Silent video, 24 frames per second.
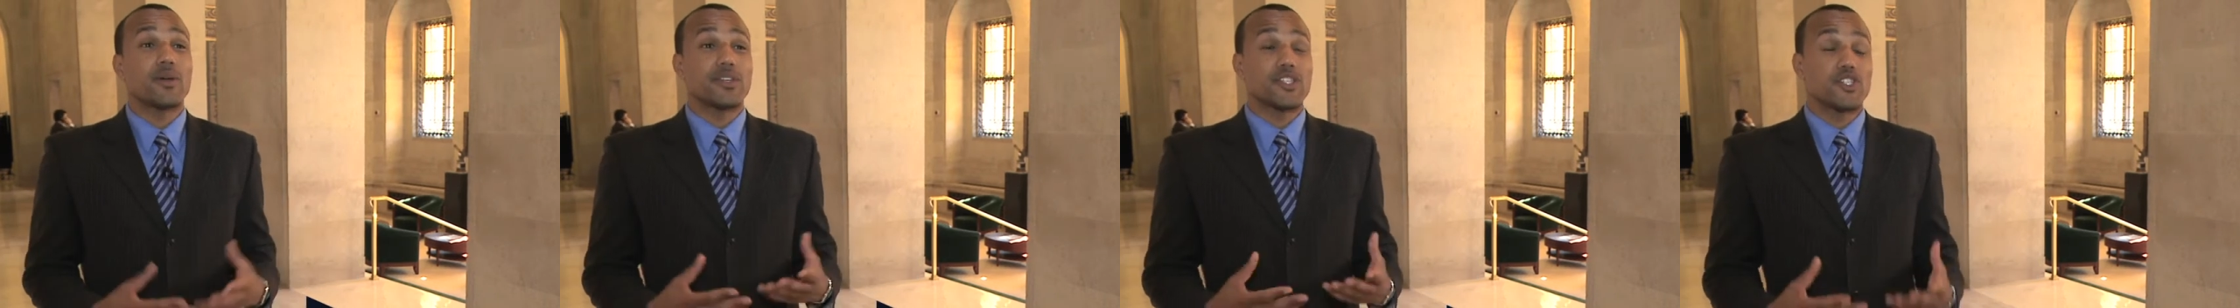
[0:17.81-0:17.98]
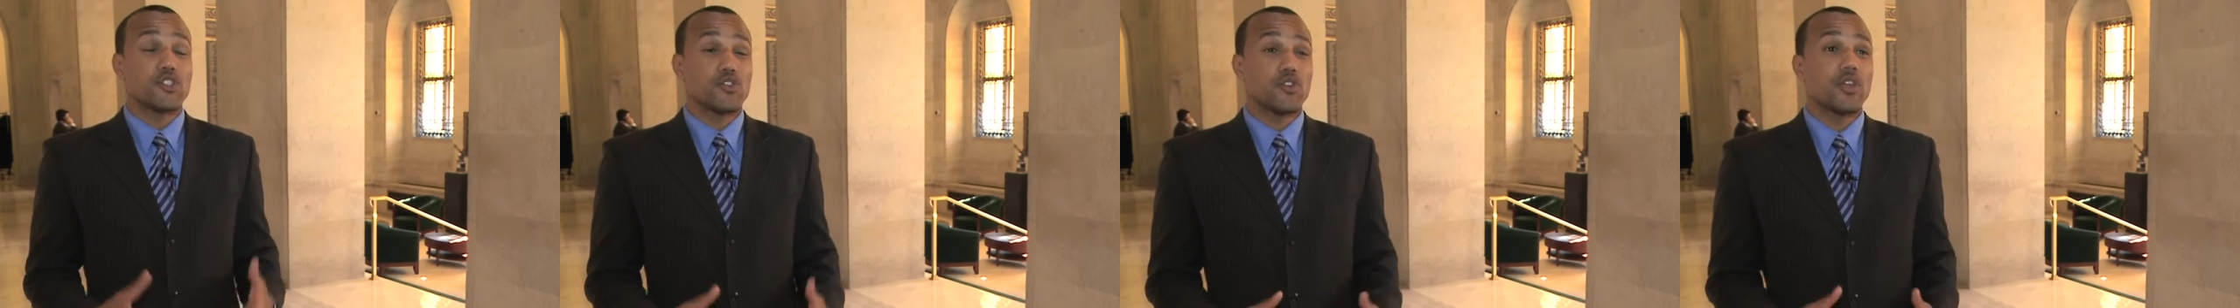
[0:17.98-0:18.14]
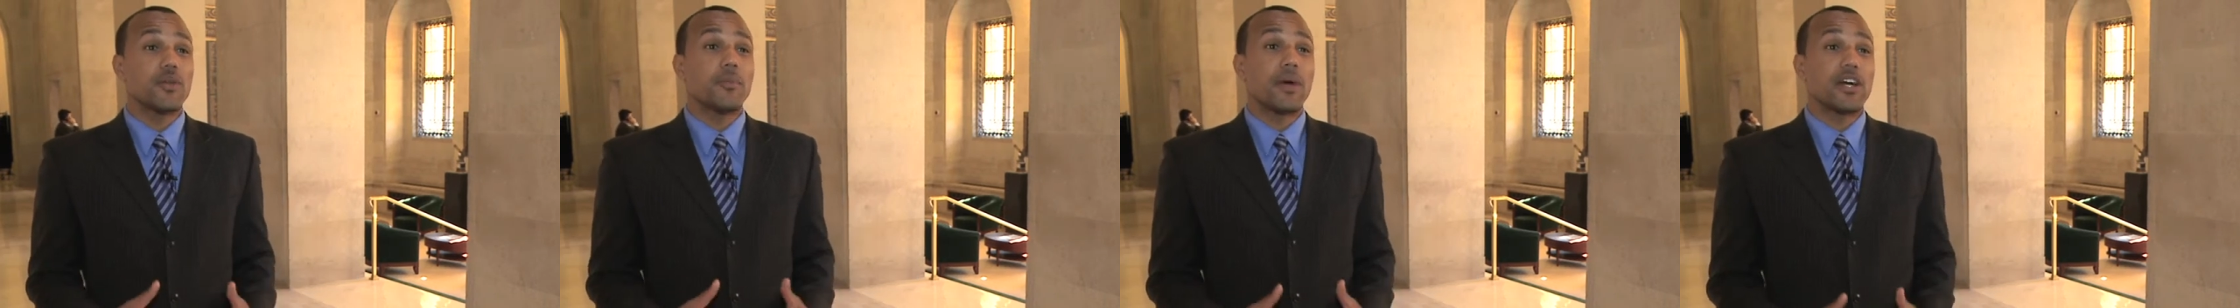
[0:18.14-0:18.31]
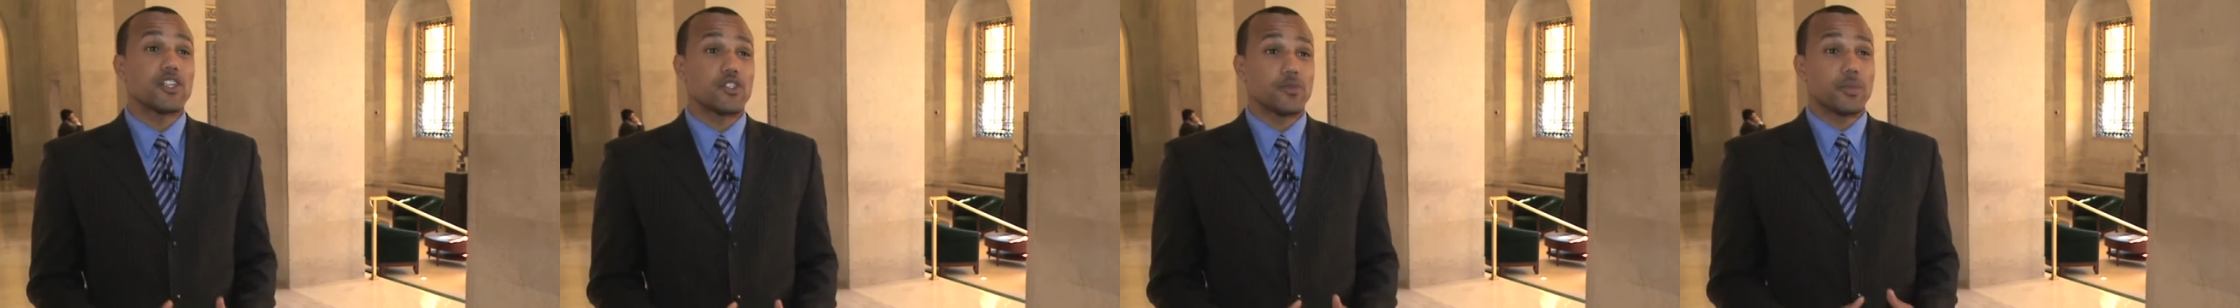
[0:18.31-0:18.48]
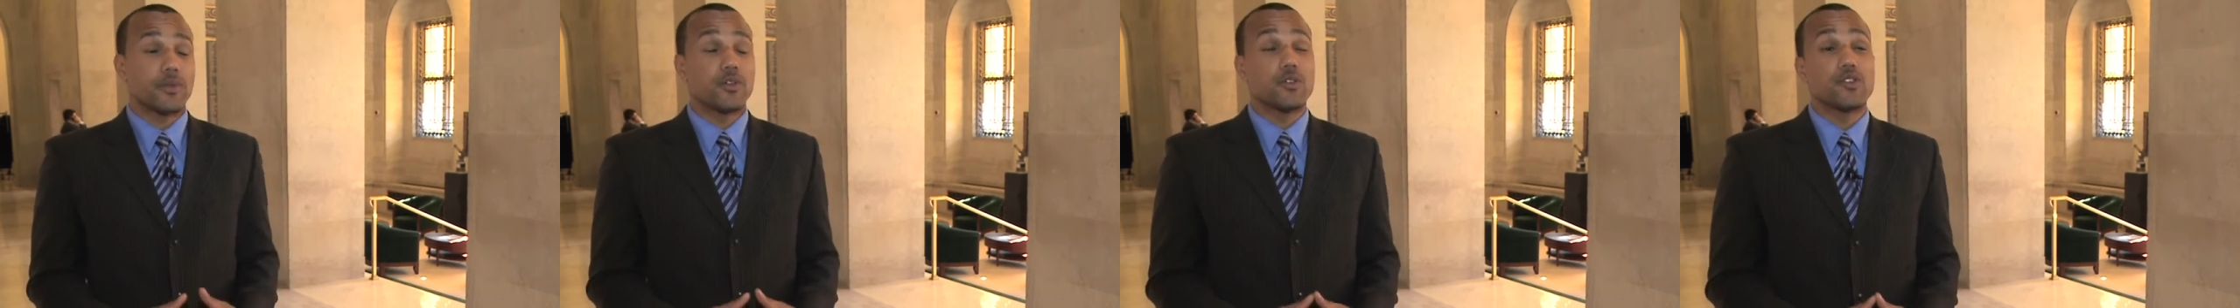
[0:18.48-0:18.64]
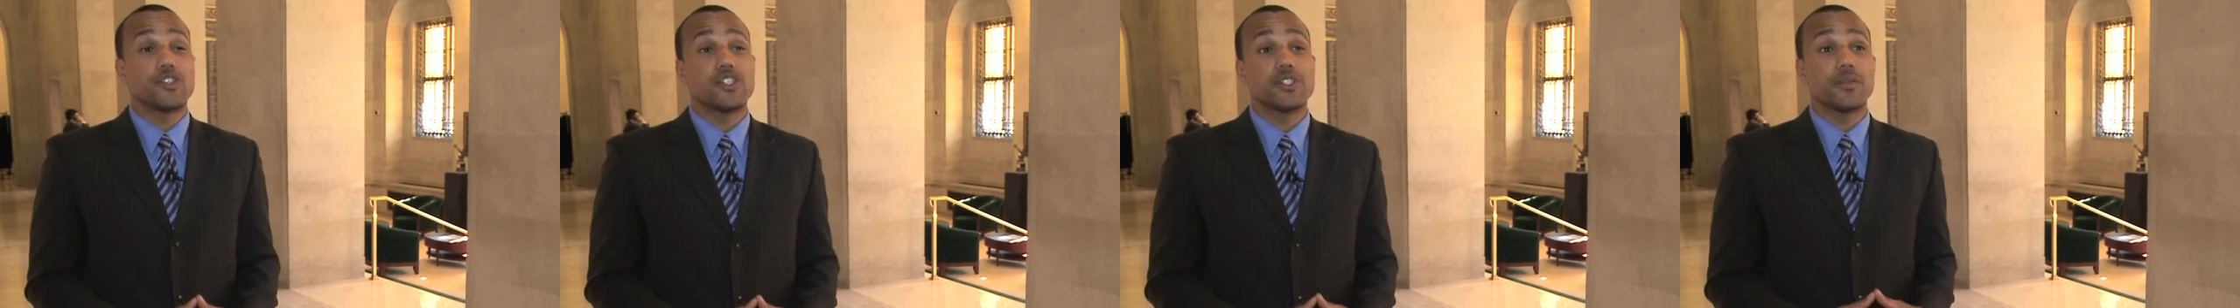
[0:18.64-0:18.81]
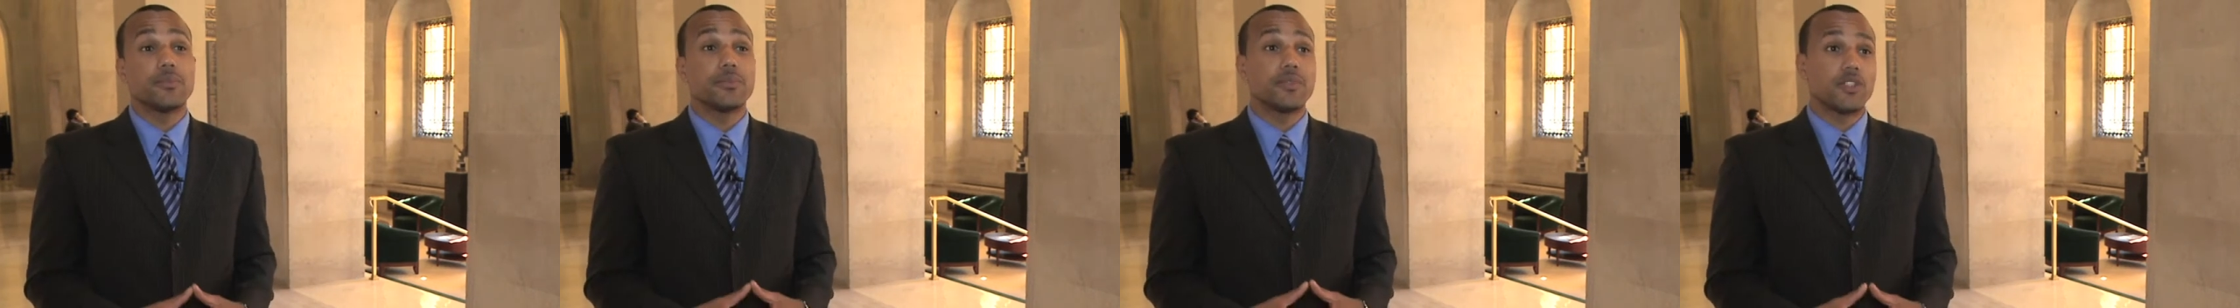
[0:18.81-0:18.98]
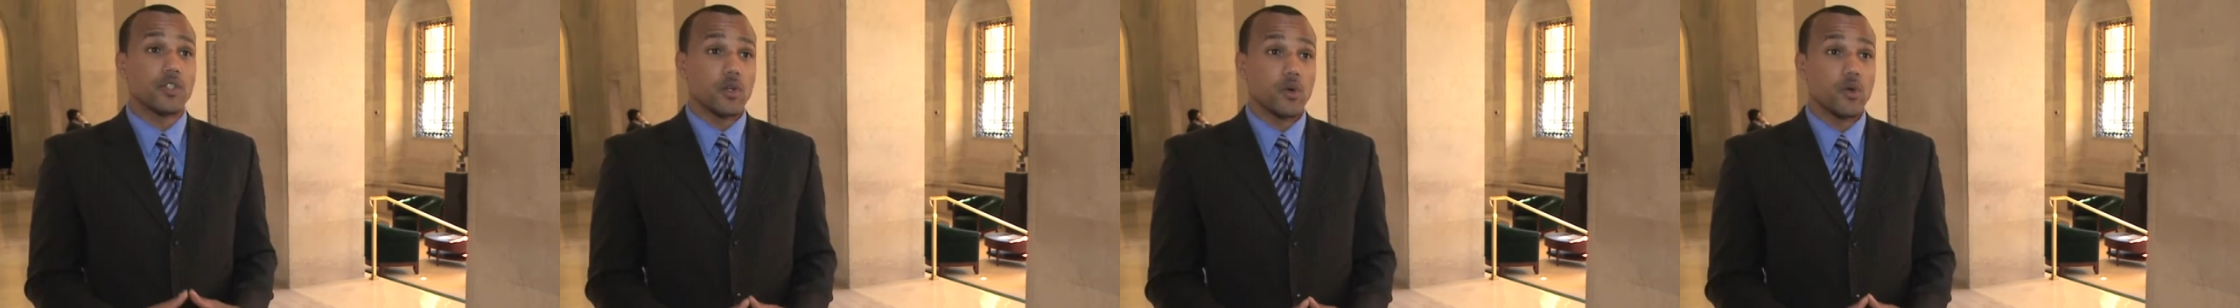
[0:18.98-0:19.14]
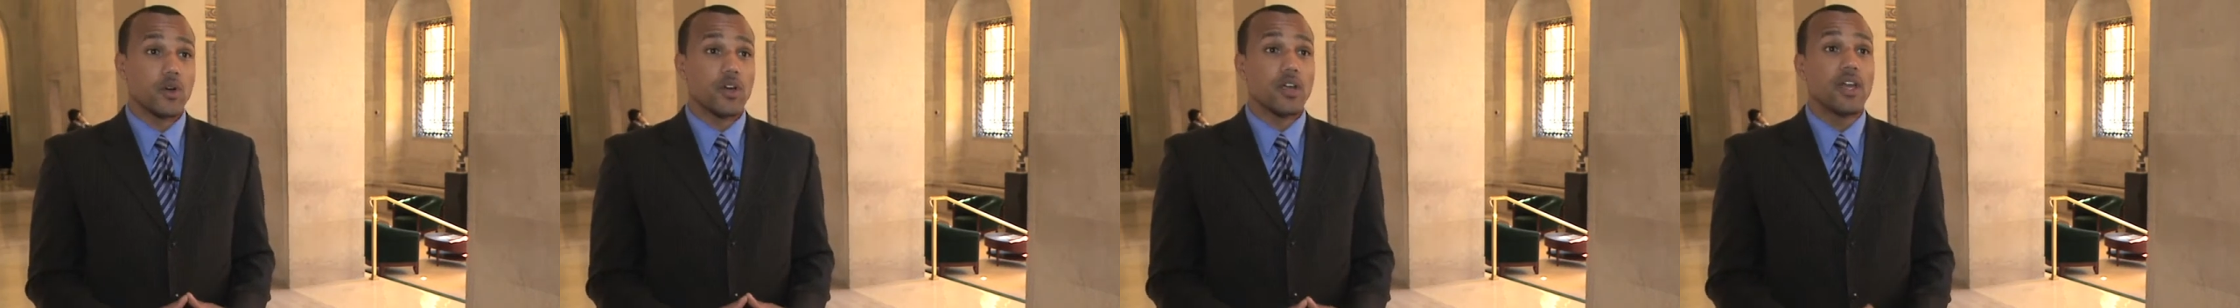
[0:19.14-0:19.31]
Extreme Entrepreneurship
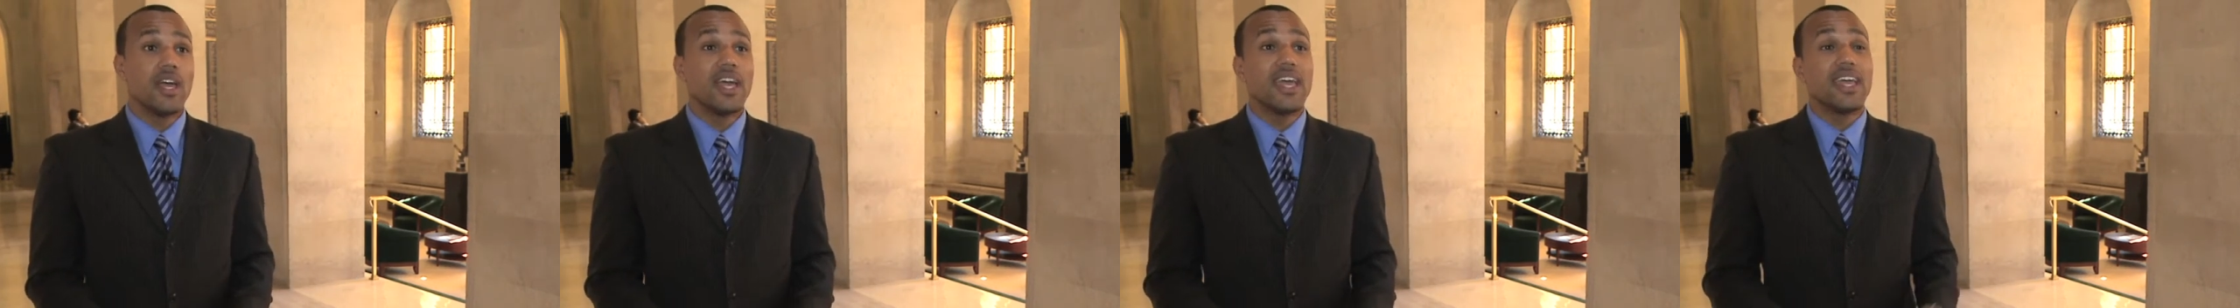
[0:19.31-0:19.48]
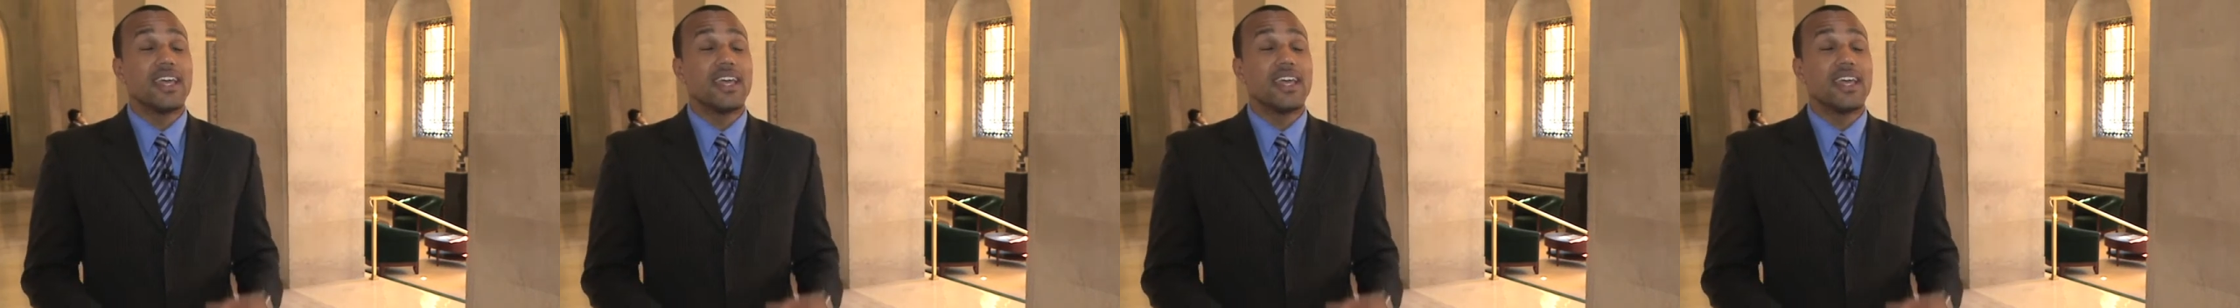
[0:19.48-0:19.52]
Tour.